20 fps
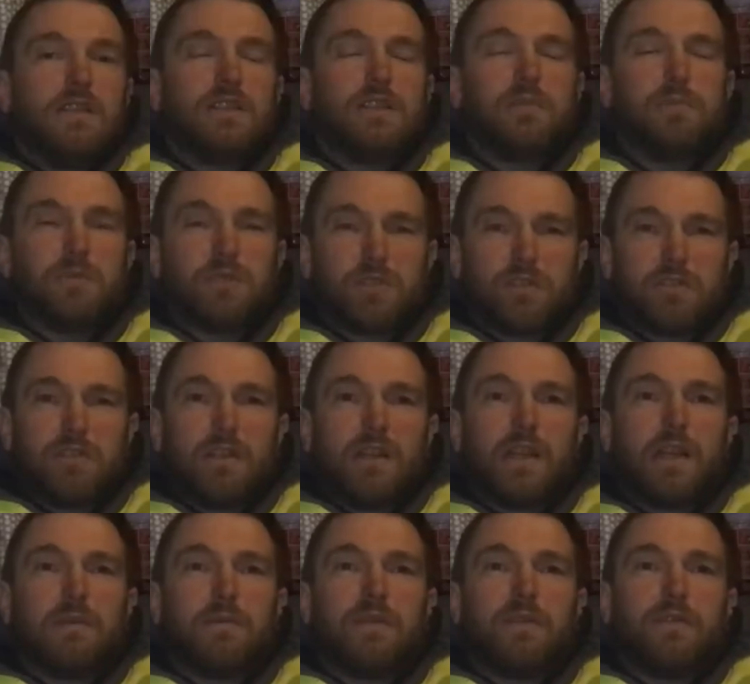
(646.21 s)

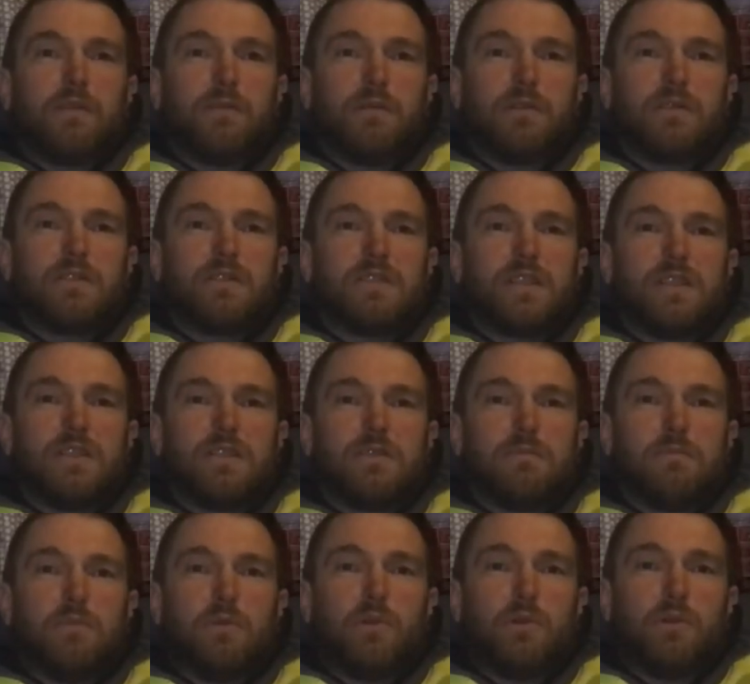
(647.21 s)
Subscribe if you want to see
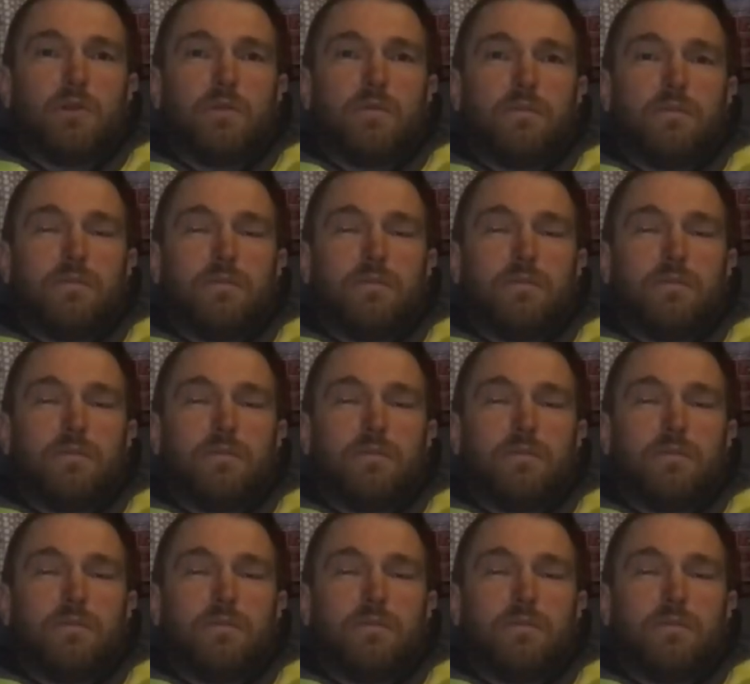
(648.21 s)
some more.